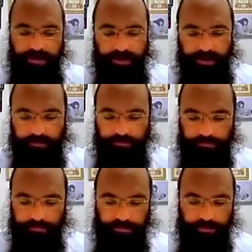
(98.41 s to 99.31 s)

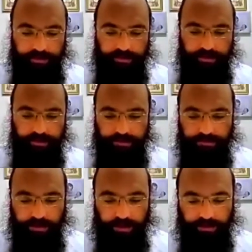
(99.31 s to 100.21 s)
There's a
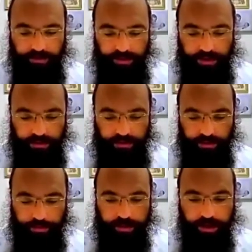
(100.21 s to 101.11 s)
very interesting
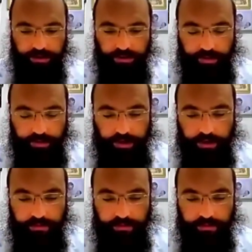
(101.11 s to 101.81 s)
interpretation over here.